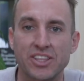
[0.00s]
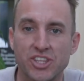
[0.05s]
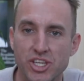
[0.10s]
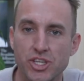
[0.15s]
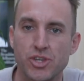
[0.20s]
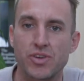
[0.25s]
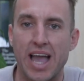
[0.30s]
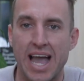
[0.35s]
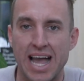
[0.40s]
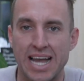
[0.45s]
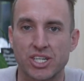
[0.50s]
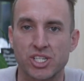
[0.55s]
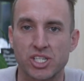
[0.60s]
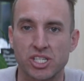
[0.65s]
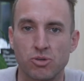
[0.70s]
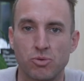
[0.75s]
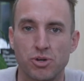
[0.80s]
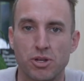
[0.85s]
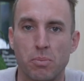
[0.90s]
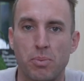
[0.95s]
that you
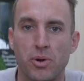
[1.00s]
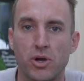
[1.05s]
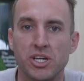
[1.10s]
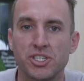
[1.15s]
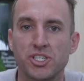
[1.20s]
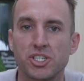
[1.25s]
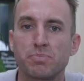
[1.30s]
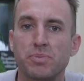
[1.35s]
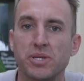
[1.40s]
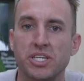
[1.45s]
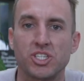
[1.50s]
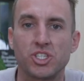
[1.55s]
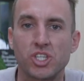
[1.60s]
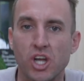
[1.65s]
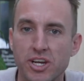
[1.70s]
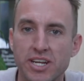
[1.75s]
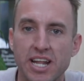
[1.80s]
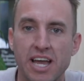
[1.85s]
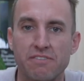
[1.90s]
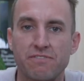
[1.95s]
actually want to purchase, but you
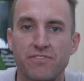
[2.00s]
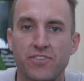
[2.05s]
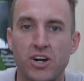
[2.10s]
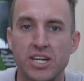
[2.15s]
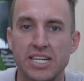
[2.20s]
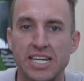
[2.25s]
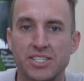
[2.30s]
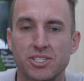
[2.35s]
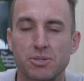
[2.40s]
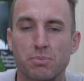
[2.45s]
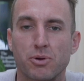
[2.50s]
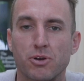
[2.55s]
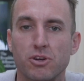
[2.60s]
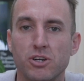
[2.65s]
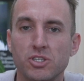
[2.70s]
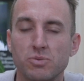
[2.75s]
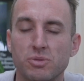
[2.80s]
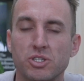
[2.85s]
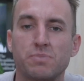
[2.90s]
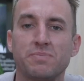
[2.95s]
don't have finance
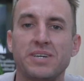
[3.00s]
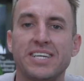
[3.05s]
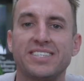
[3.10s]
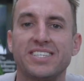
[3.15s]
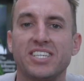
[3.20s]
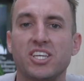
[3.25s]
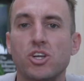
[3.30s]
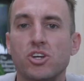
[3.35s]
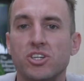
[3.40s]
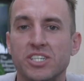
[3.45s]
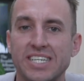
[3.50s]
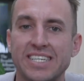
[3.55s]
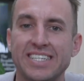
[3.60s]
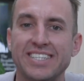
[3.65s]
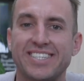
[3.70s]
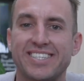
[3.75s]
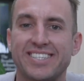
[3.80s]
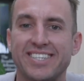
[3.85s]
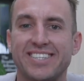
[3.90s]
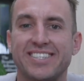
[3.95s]
approved, which means that you're going to
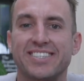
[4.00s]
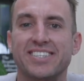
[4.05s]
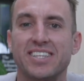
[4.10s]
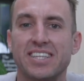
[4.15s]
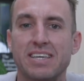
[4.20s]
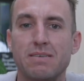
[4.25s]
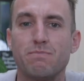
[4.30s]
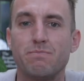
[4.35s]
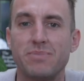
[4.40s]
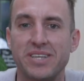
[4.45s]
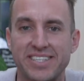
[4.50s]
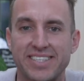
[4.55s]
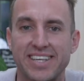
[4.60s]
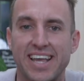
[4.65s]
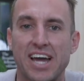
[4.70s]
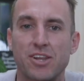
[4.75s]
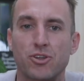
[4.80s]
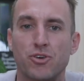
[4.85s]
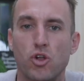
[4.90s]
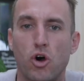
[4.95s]
consistently miss
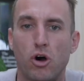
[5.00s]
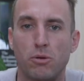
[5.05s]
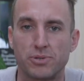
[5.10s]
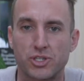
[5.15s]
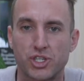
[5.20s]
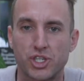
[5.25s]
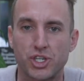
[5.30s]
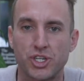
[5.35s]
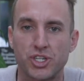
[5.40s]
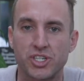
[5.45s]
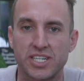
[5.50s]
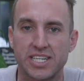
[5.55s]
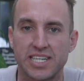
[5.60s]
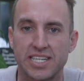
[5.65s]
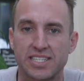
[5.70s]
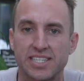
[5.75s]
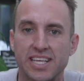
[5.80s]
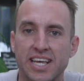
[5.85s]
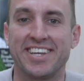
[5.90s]
out on opportunities.